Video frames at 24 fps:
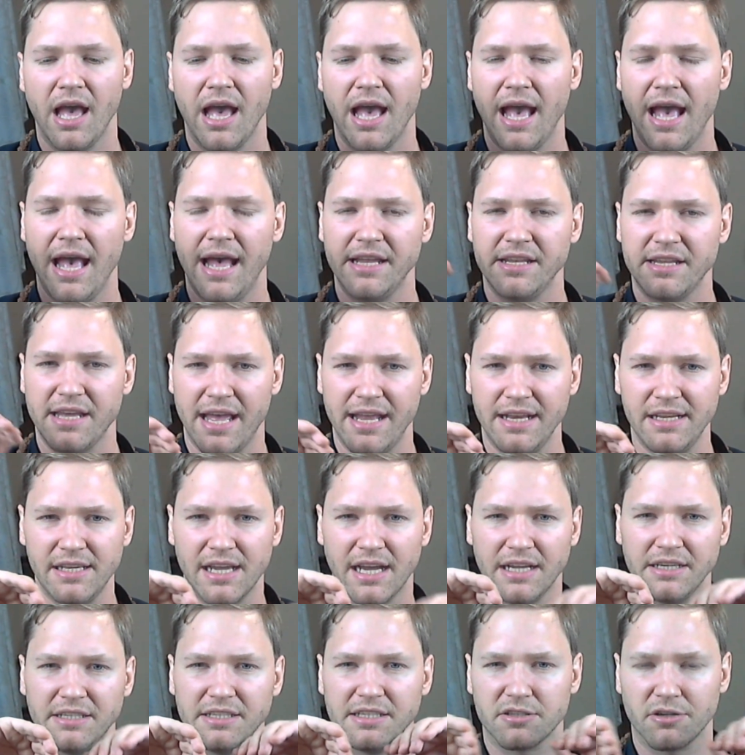and any
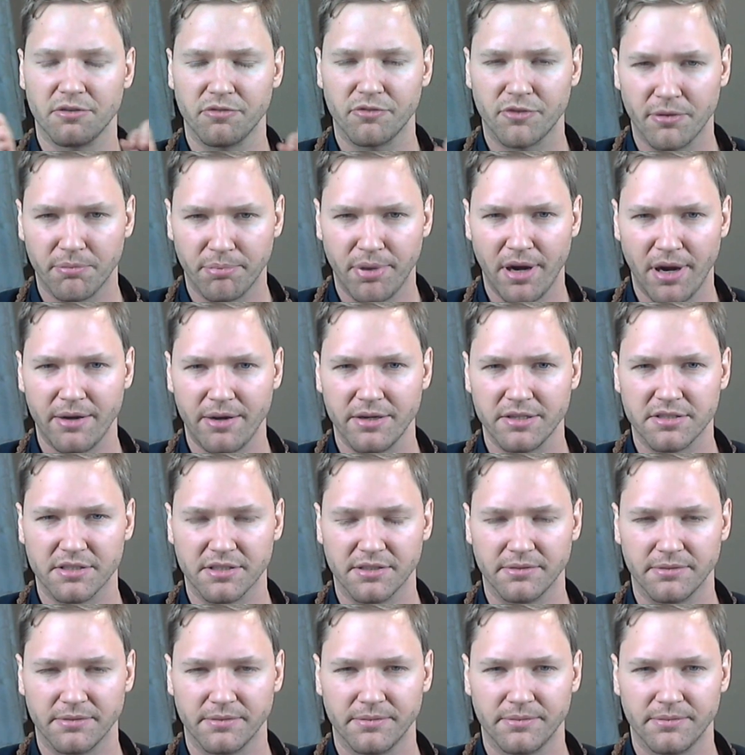ideas of comparison.